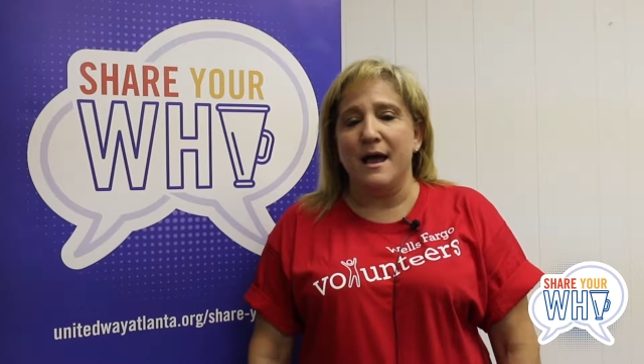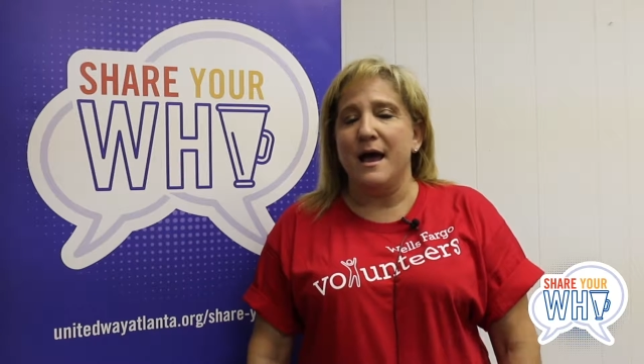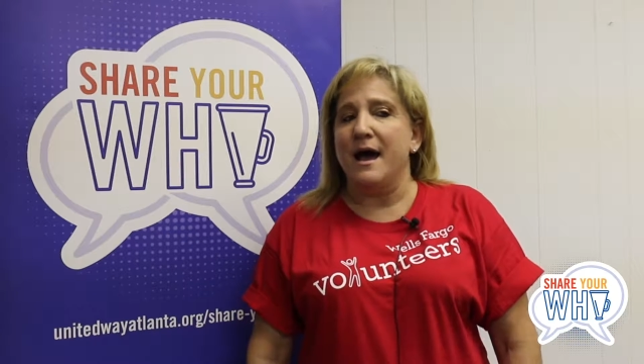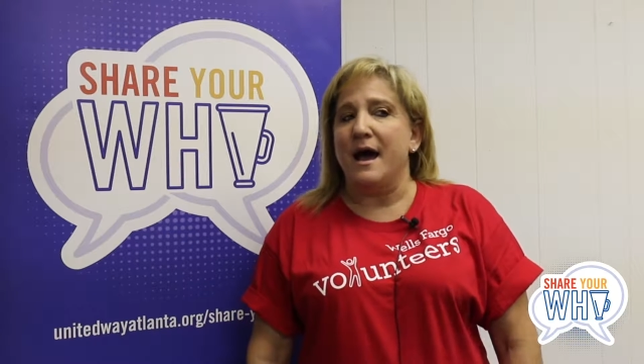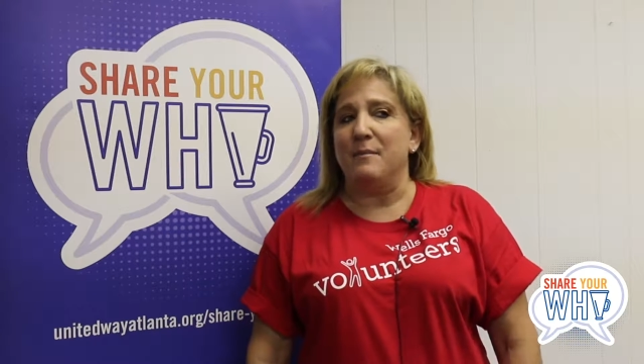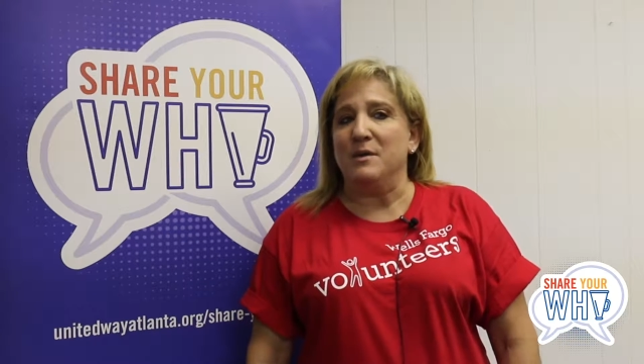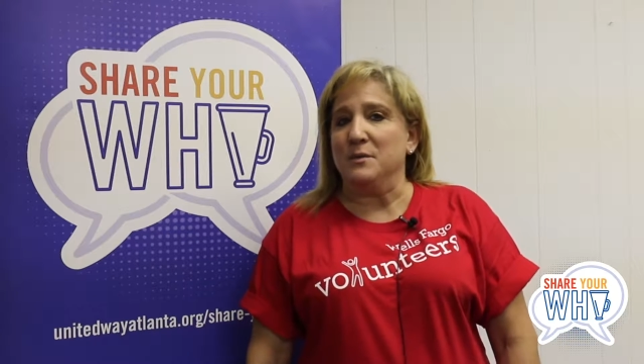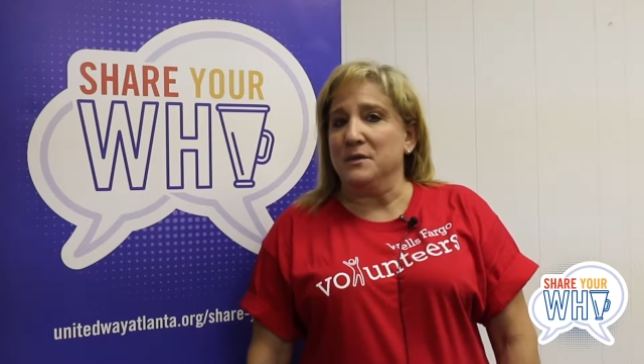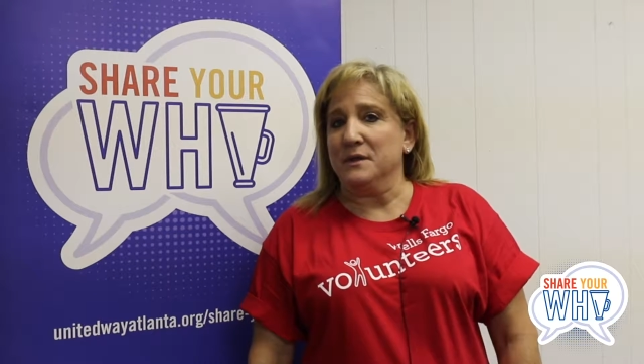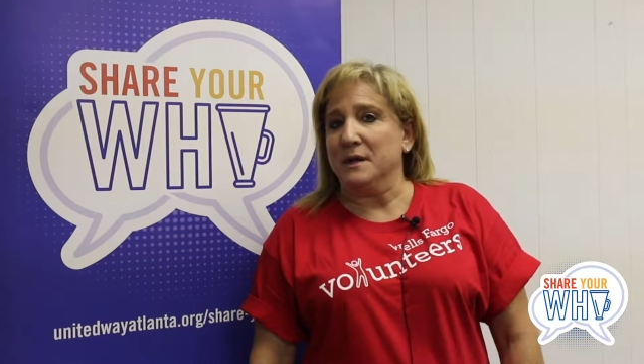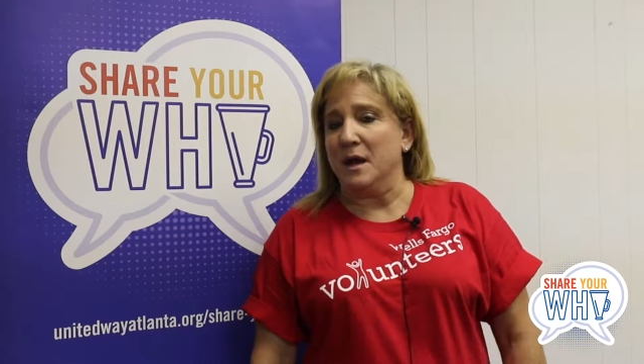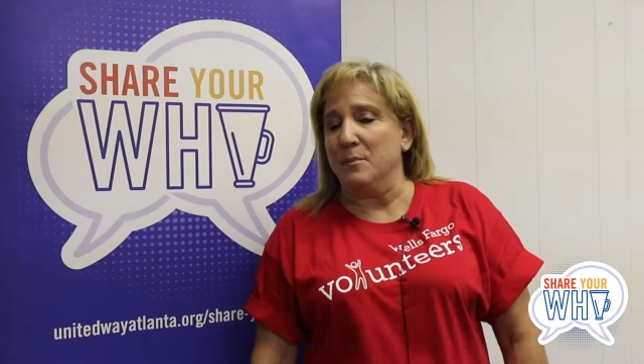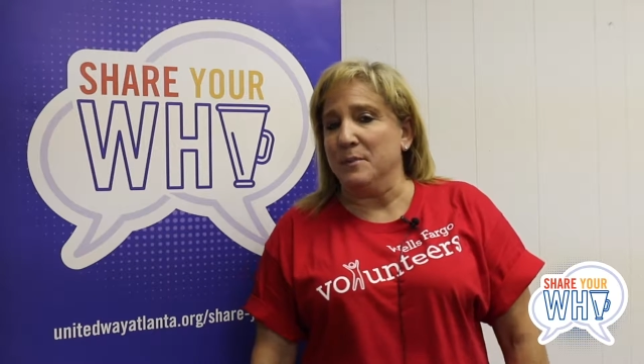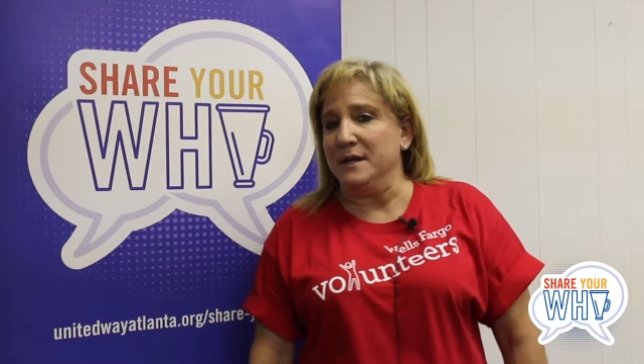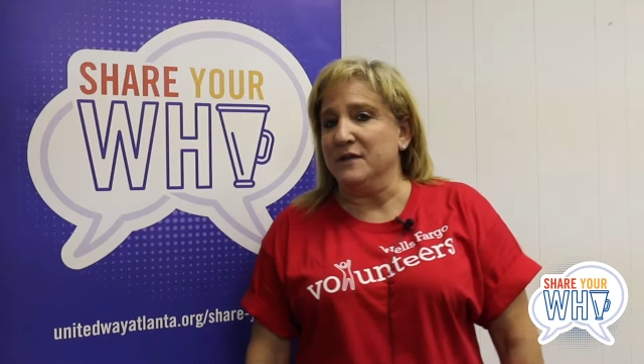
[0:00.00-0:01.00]
I've been with the
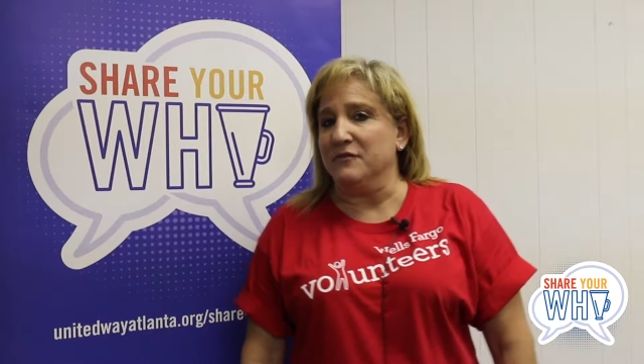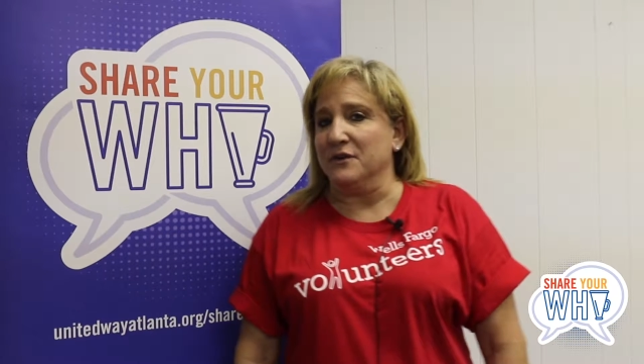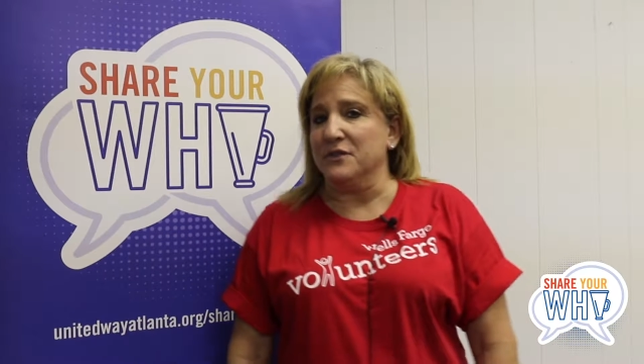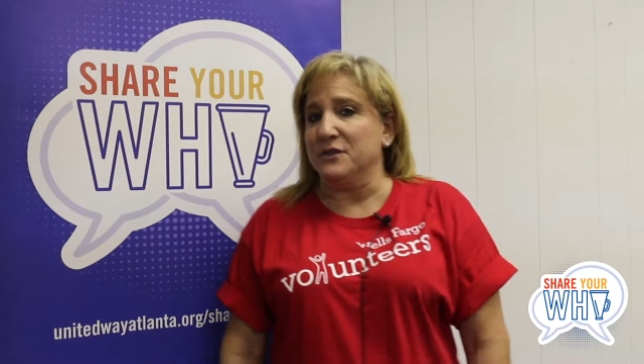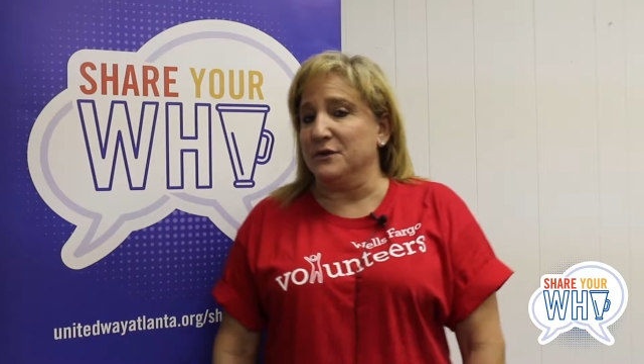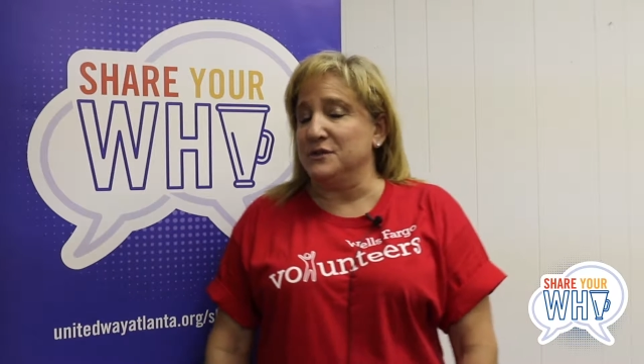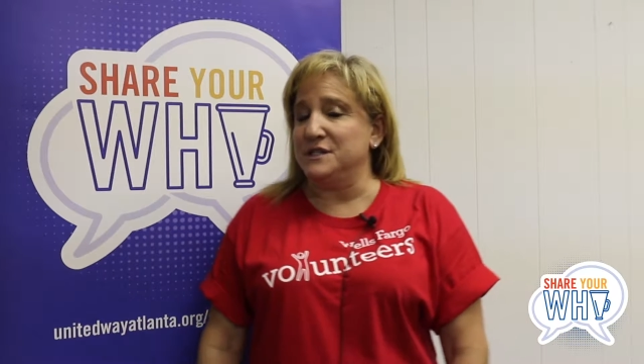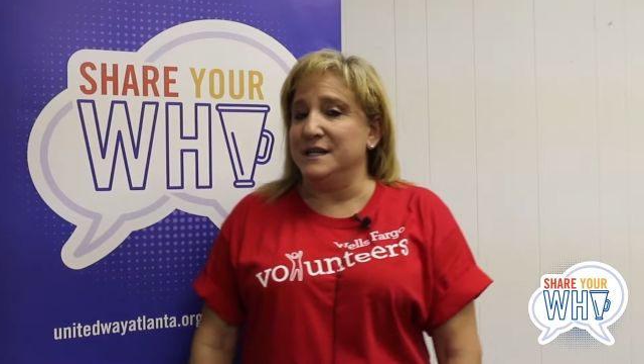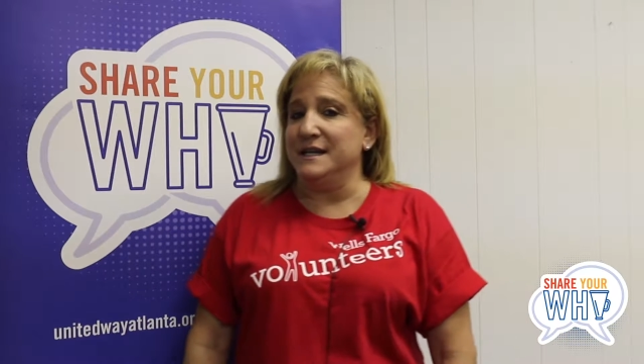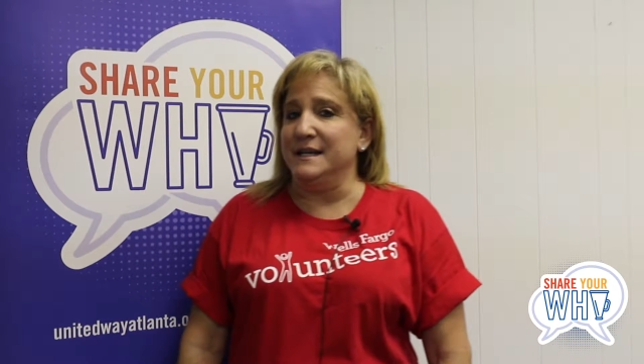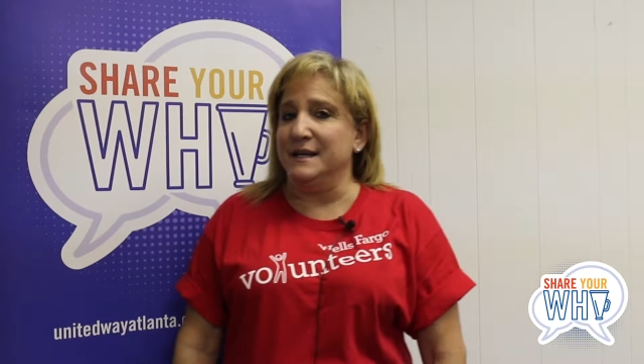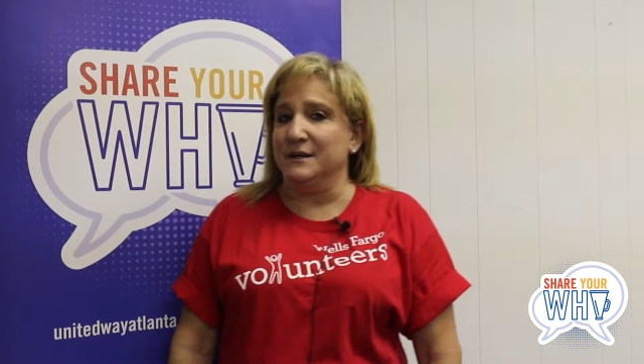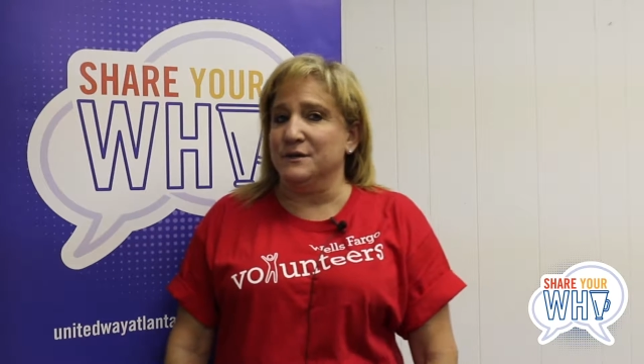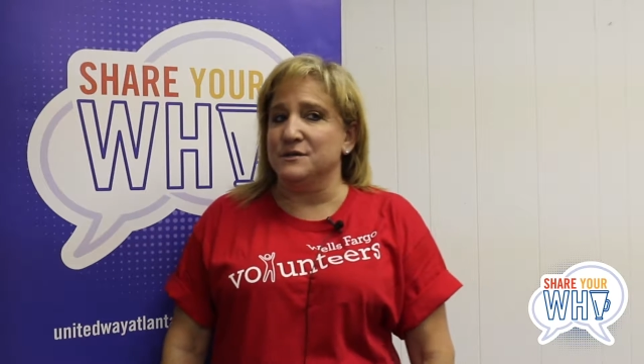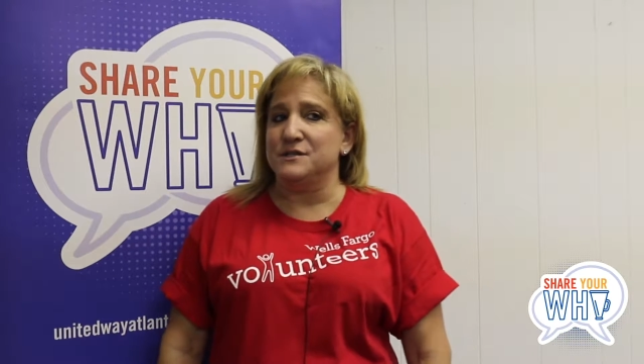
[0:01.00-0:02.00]
company for 13
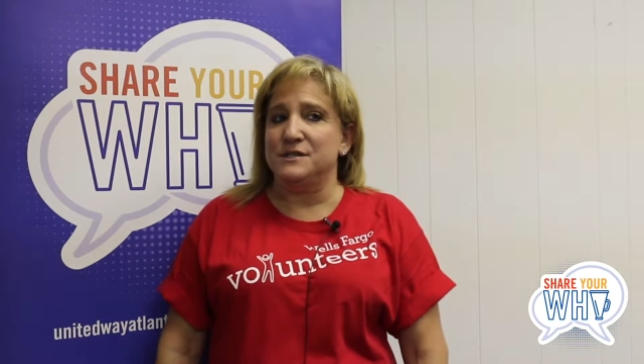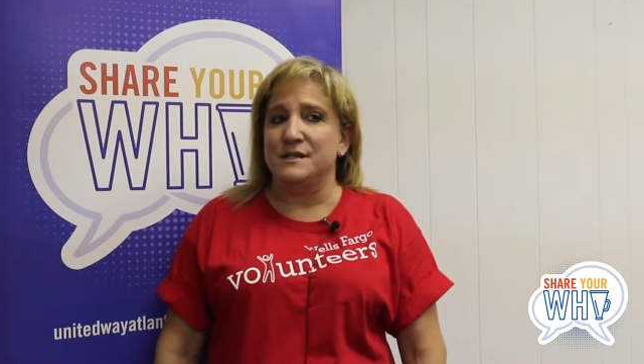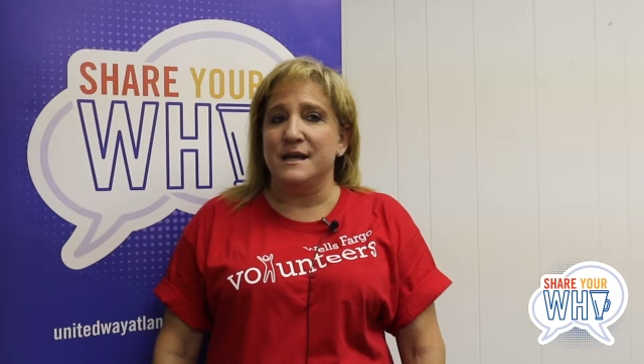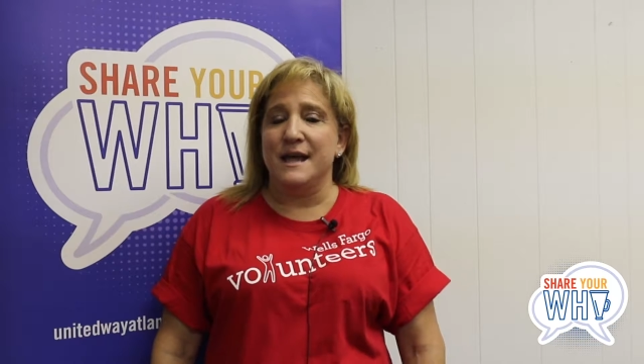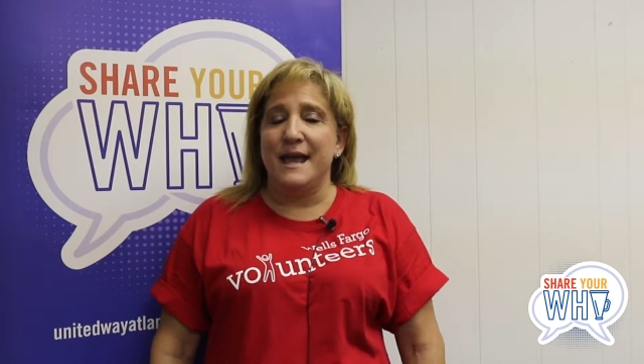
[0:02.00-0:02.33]
years,